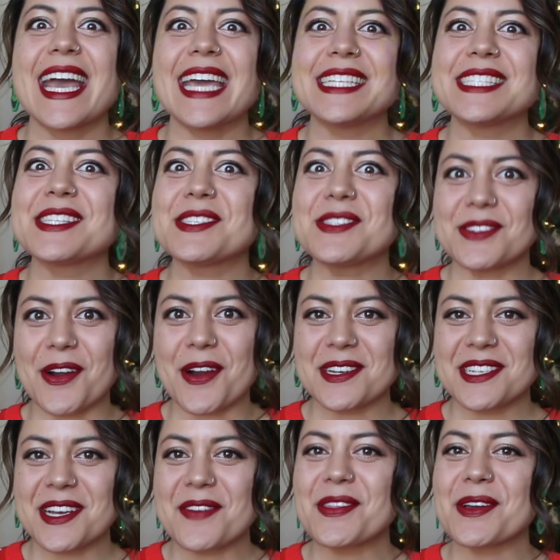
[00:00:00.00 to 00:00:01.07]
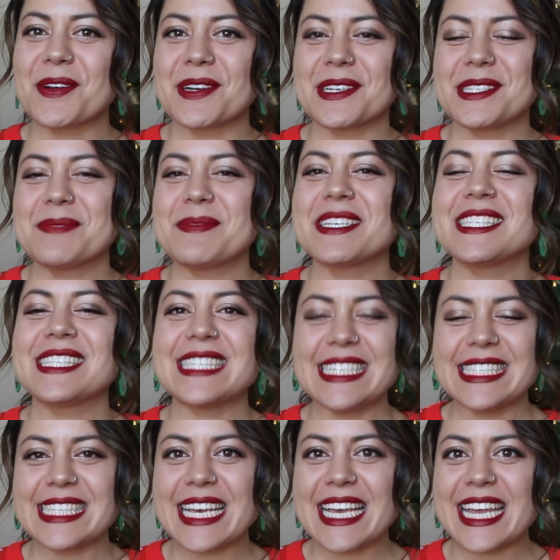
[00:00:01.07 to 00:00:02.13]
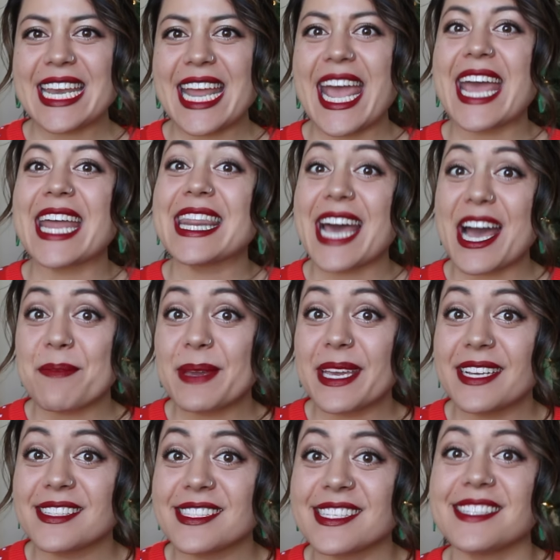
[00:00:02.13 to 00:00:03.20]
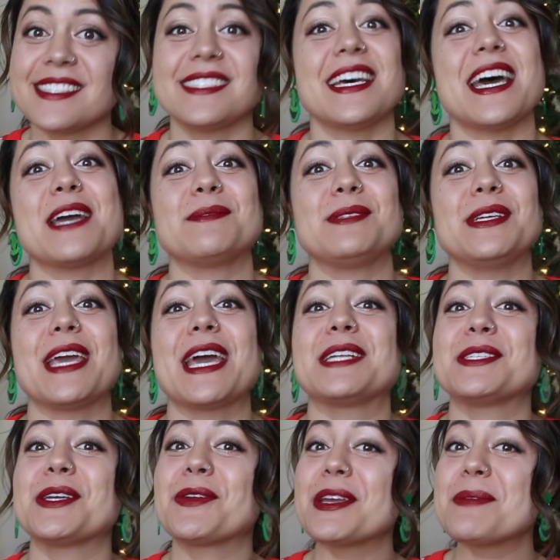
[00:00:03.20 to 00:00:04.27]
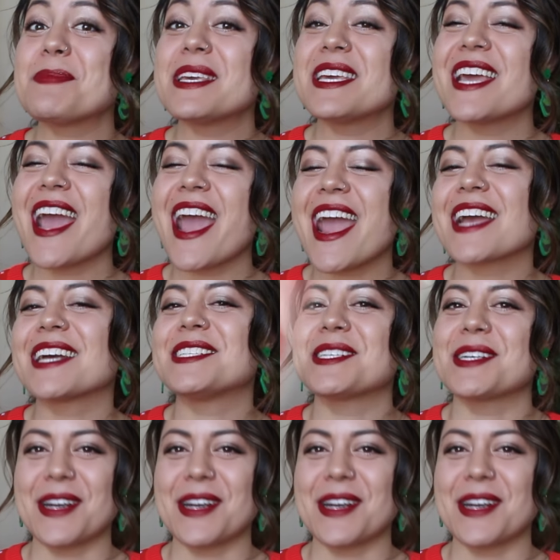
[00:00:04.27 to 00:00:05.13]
It's the start of the Christmas season, and that means it's time to get creepy and